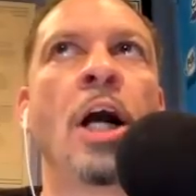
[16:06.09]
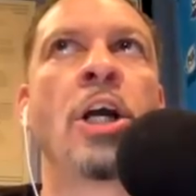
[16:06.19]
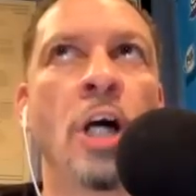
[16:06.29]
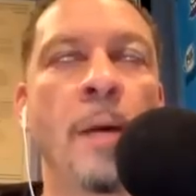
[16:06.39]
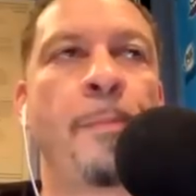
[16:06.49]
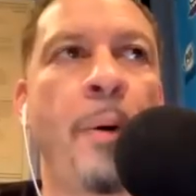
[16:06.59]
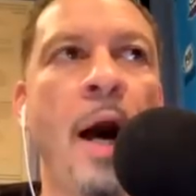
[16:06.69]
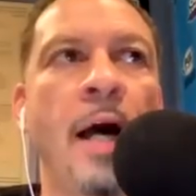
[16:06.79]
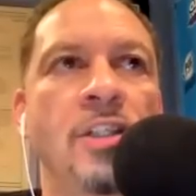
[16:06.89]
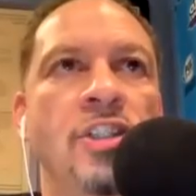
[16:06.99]
a good
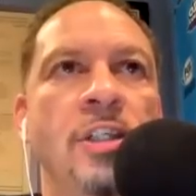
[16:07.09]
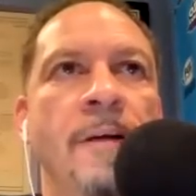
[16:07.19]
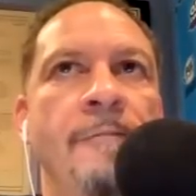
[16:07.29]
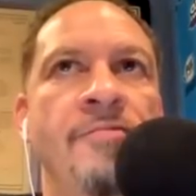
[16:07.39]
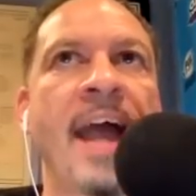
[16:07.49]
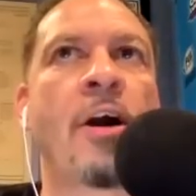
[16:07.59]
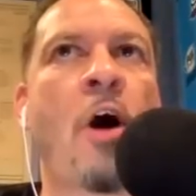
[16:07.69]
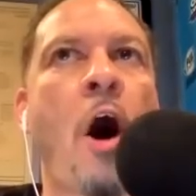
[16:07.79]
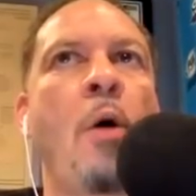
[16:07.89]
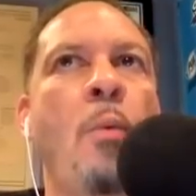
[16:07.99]
punch that
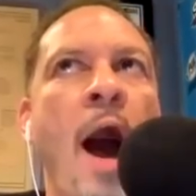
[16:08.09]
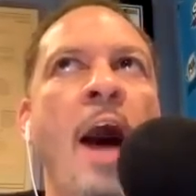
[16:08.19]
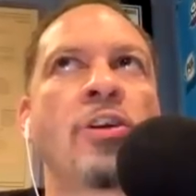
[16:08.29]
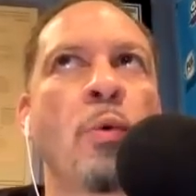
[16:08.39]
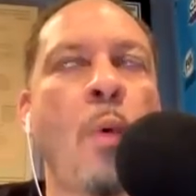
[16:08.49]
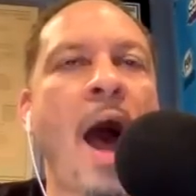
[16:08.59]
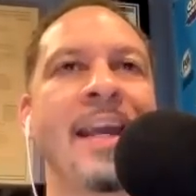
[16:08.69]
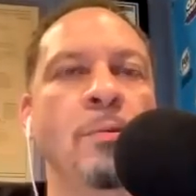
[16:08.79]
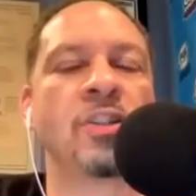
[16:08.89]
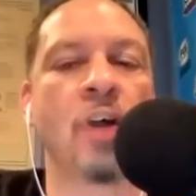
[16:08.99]
caught Wilder
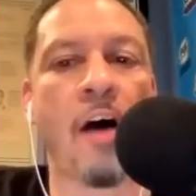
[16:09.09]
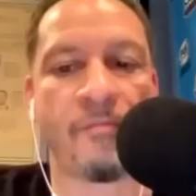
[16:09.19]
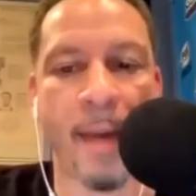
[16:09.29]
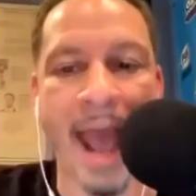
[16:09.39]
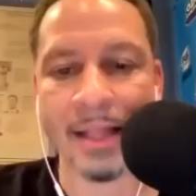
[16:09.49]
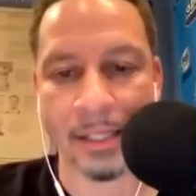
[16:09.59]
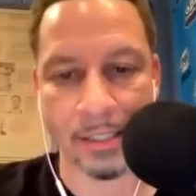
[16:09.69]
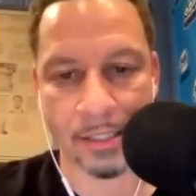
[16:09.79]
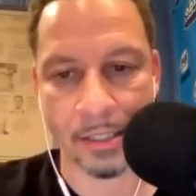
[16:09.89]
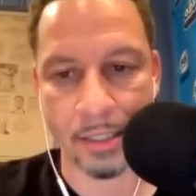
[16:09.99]
while he was off
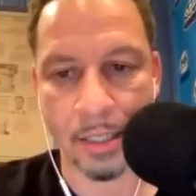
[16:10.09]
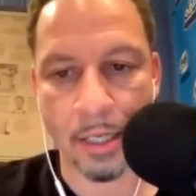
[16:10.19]
balance.